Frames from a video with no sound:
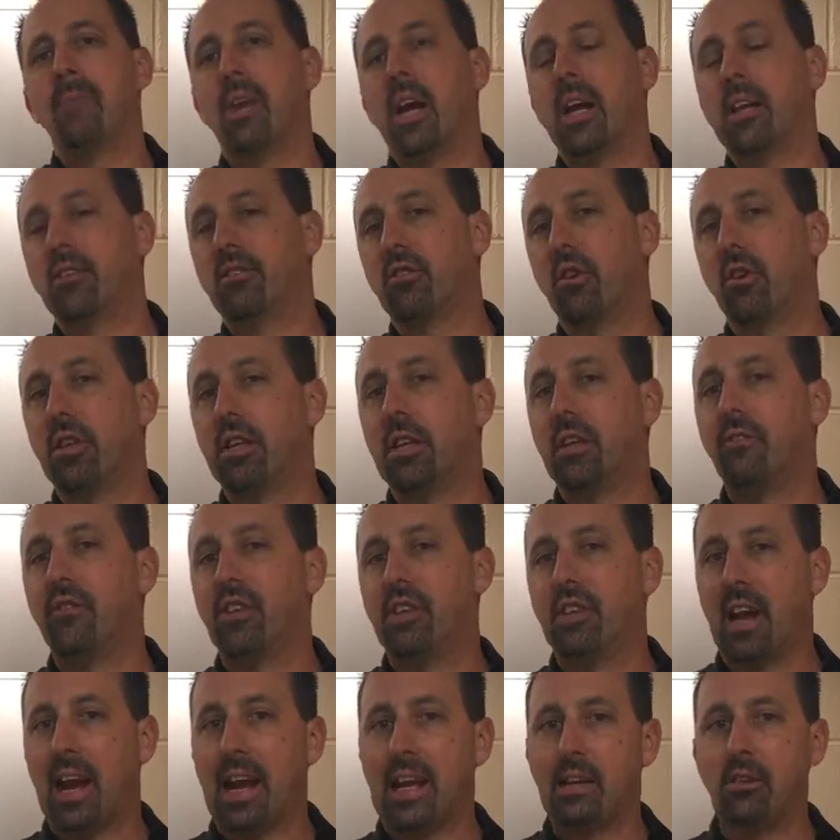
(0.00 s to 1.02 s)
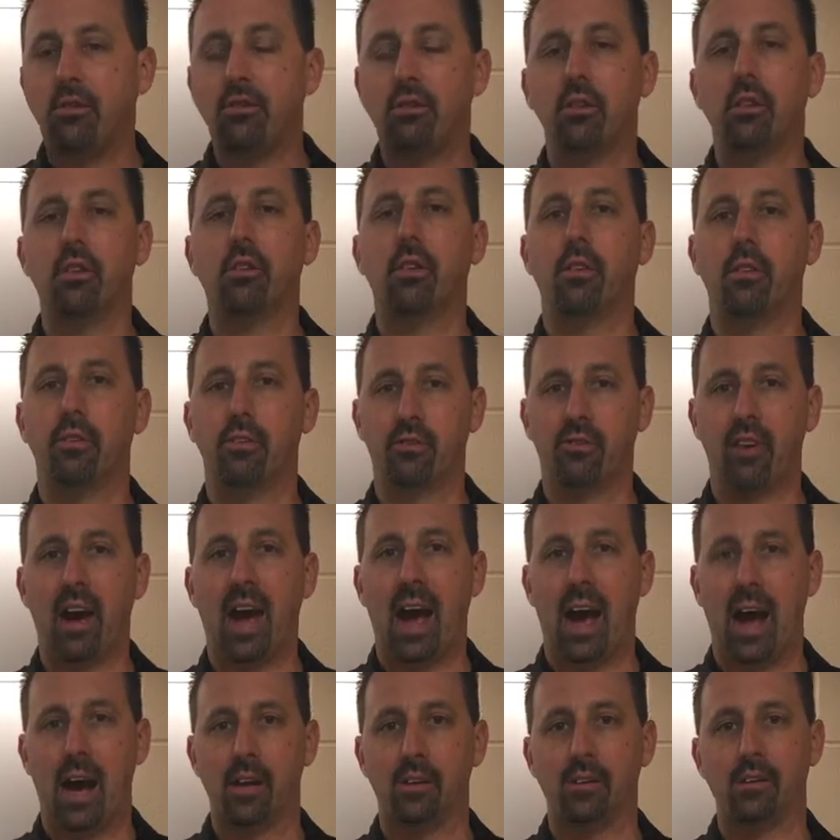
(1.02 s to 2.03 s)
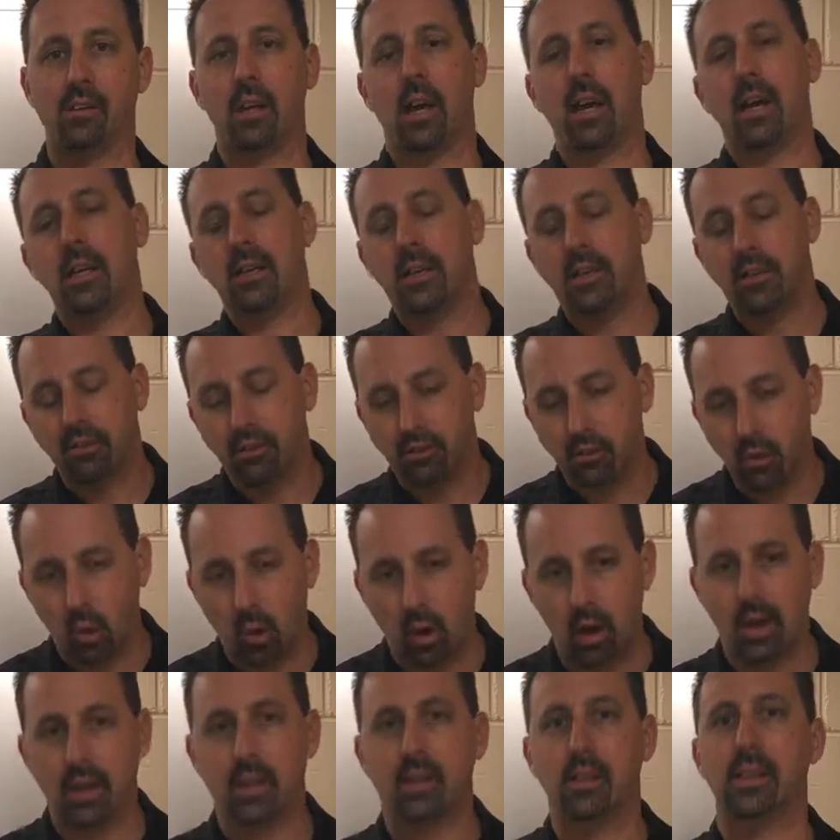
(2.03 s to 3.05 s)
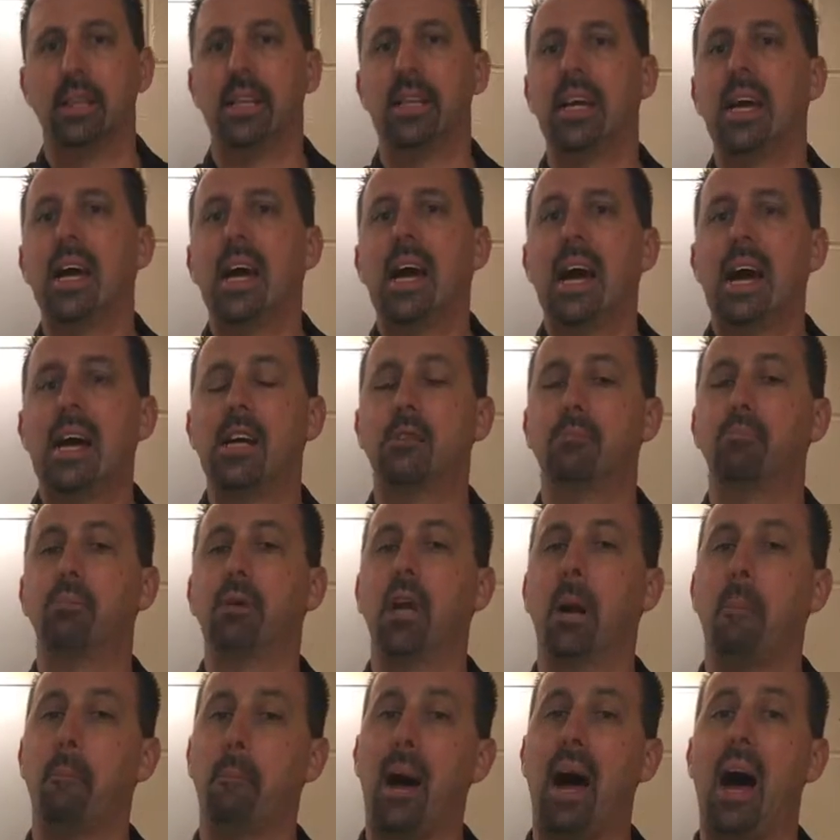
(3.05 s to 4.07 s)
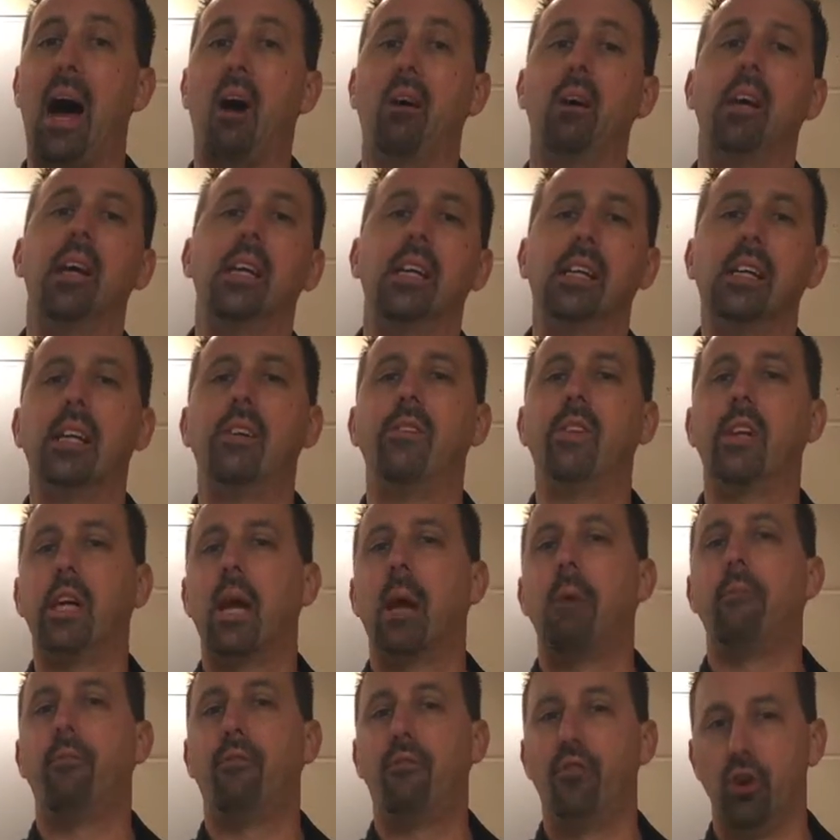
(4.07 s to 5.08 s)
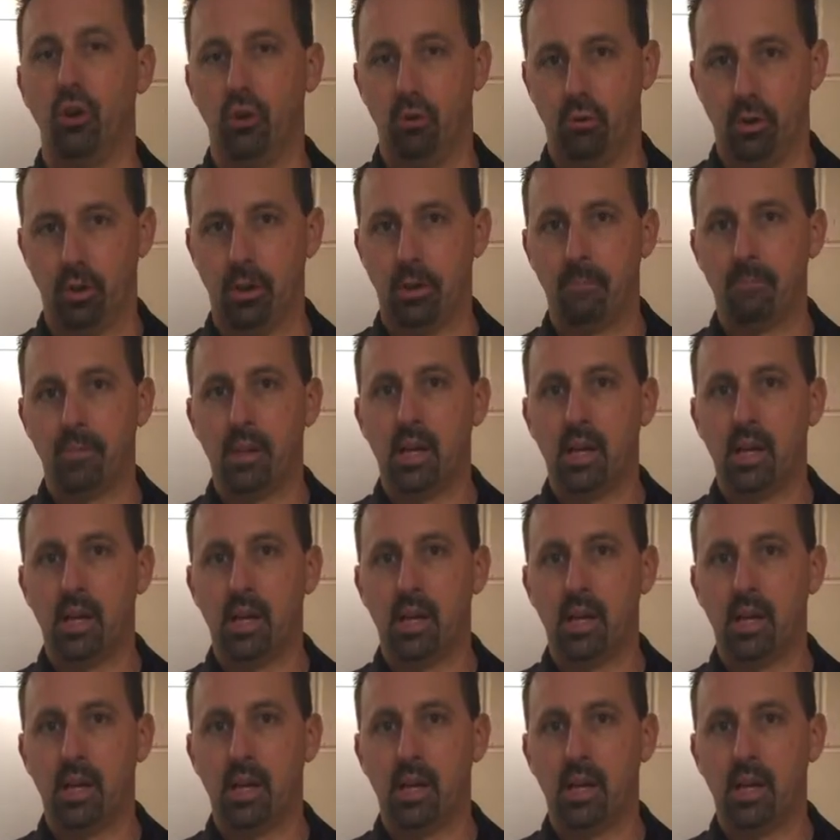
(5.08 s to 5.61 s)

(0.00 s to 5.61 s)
And so the invitation to fast historically has been about giving up food